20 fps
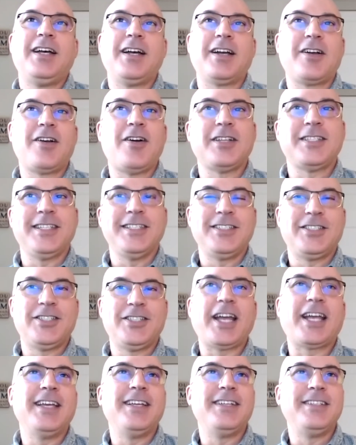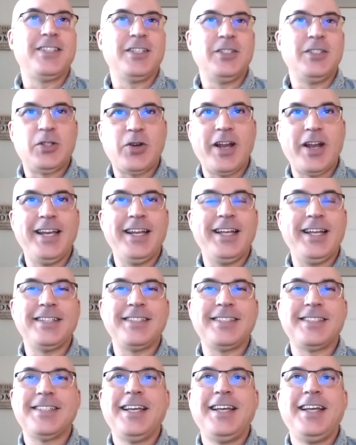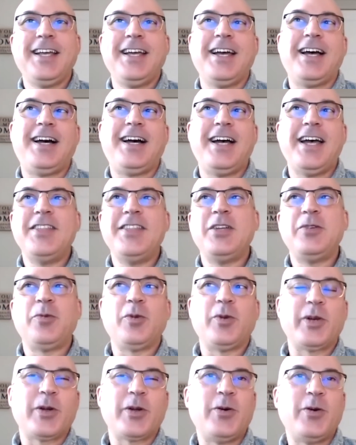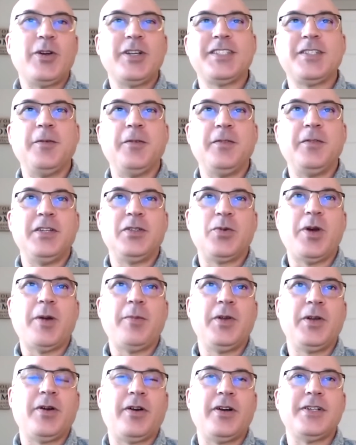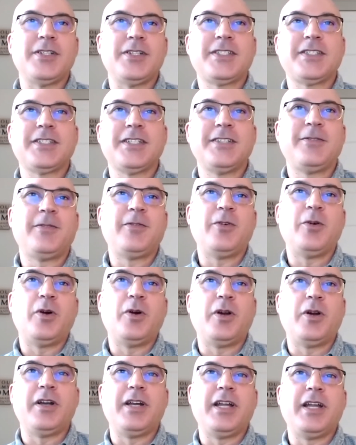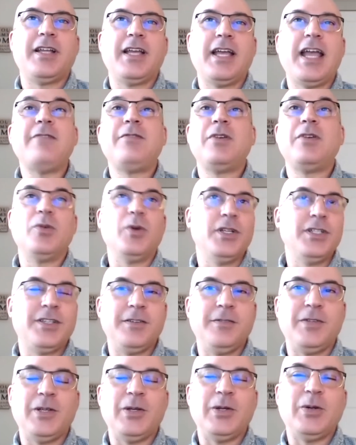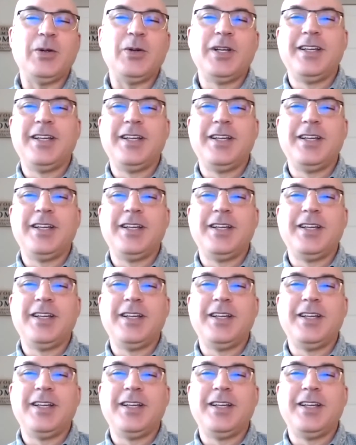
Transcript: constant check-ins and trainings, and then we'll record some of these webinars for everyone to view.